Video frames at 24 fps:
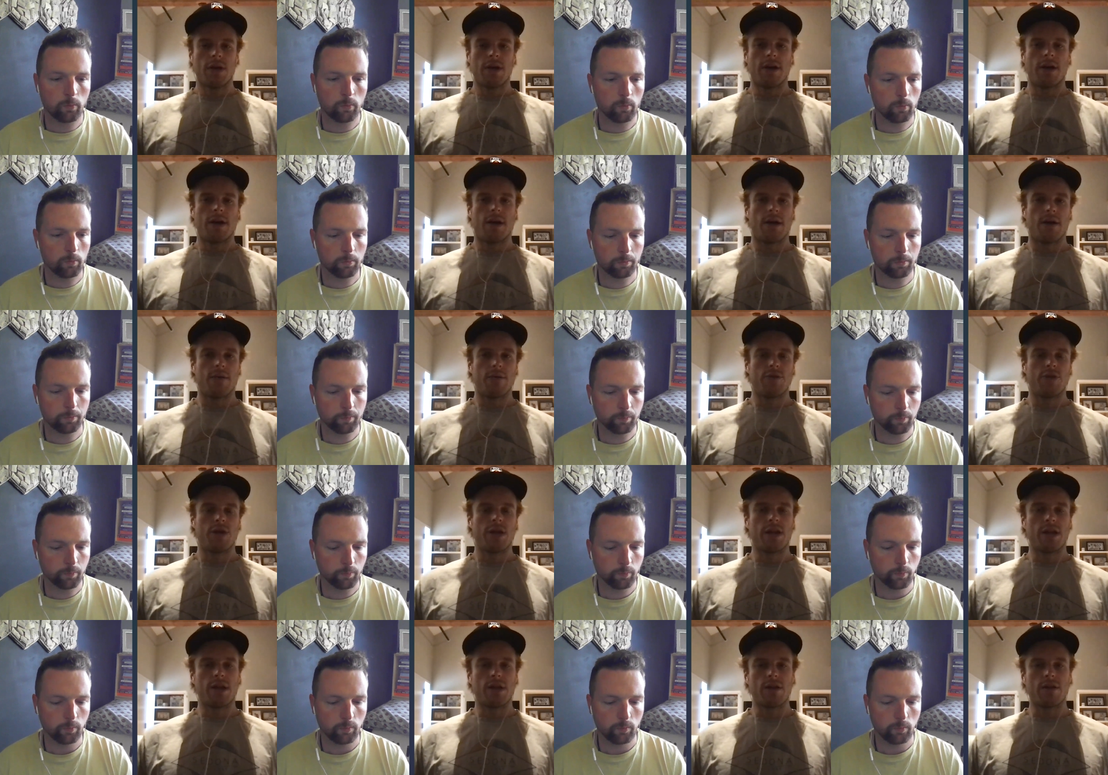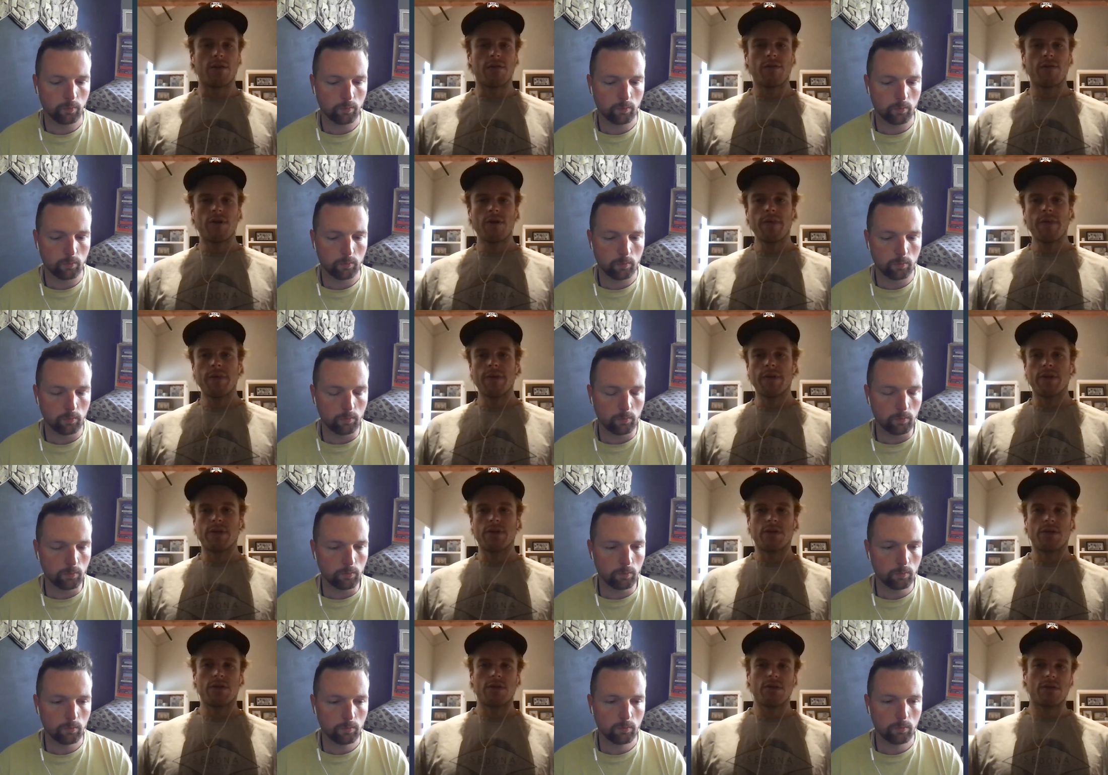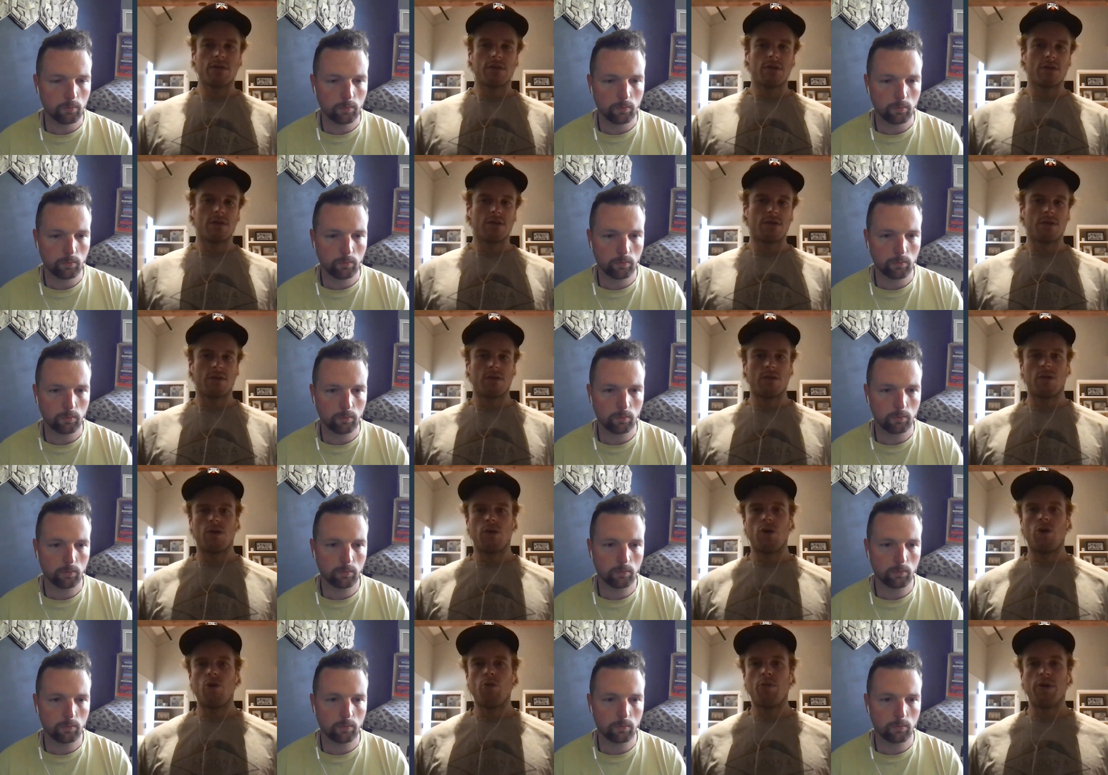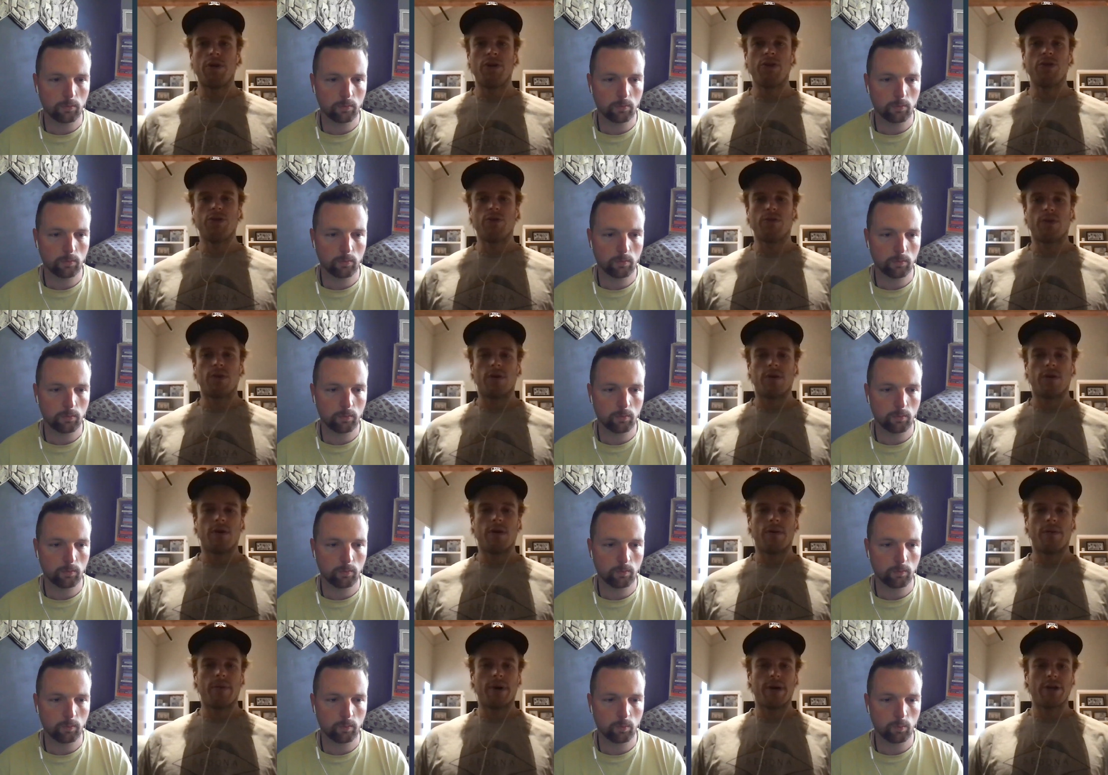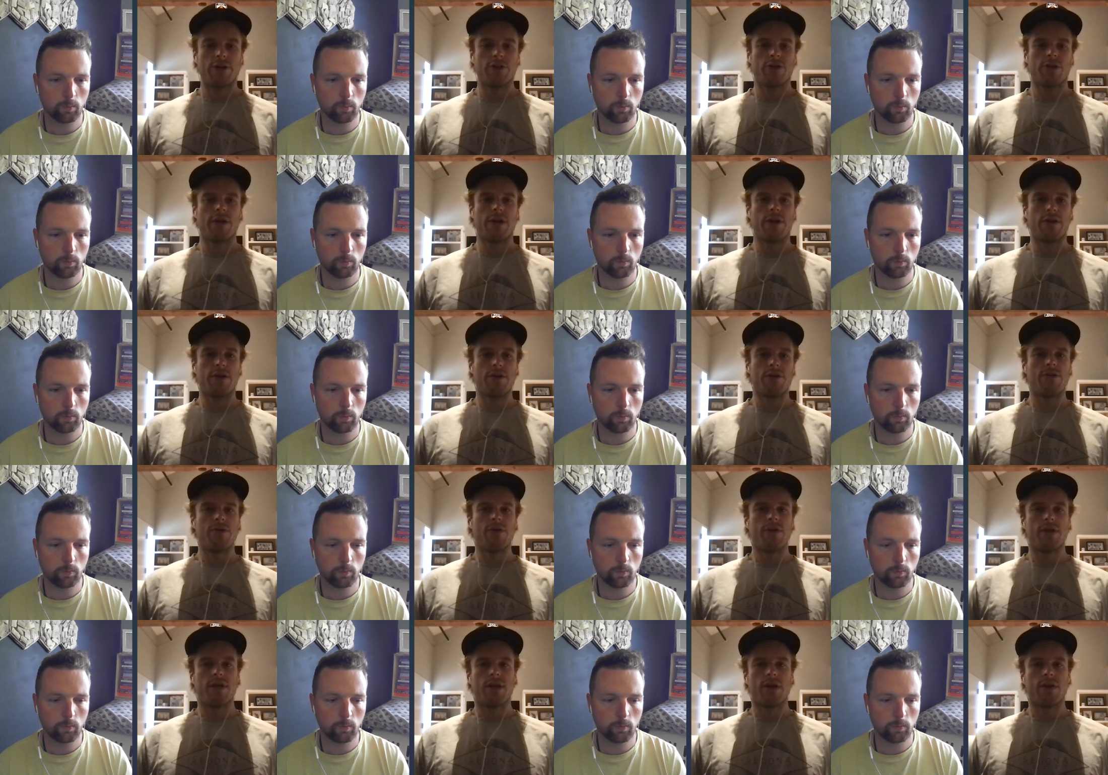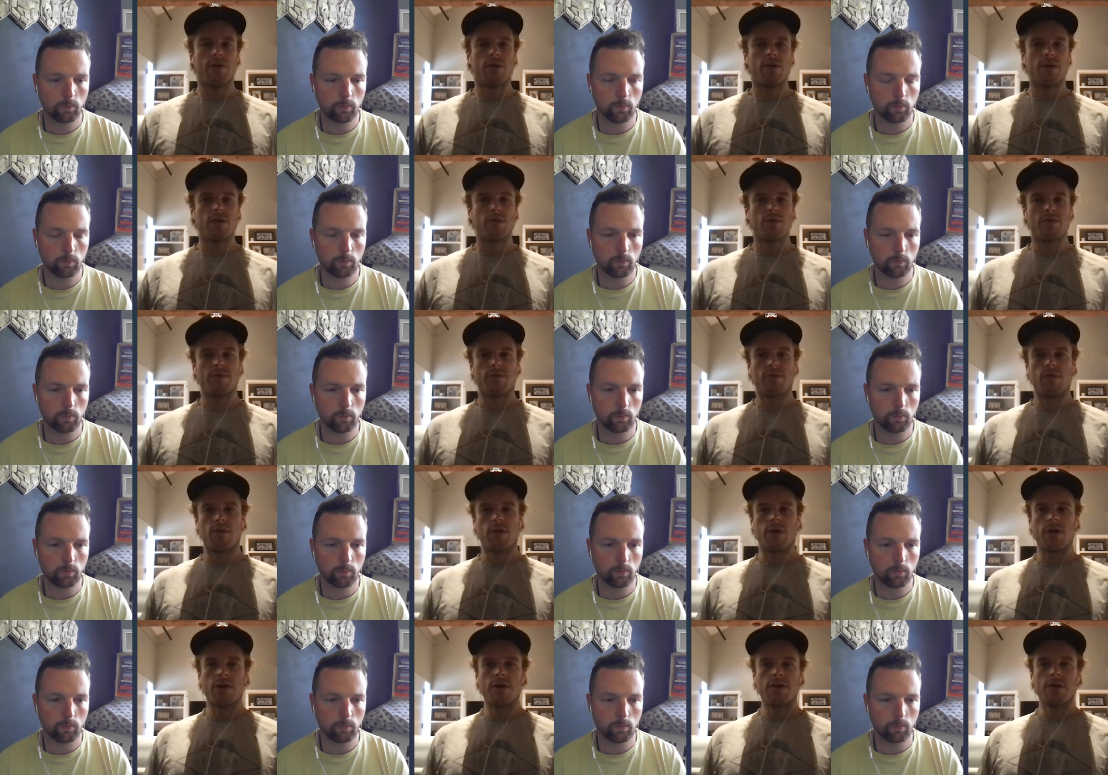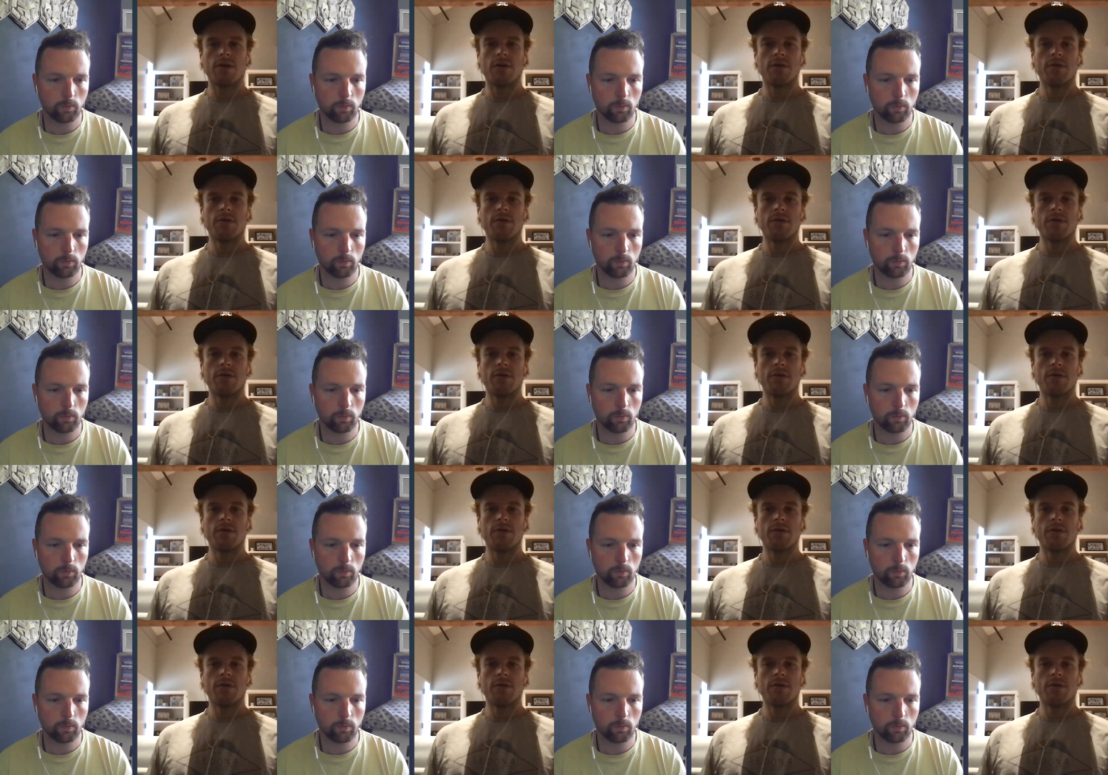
Speaker 1: um, try to learn from is open to a, a much greater degree than it was before.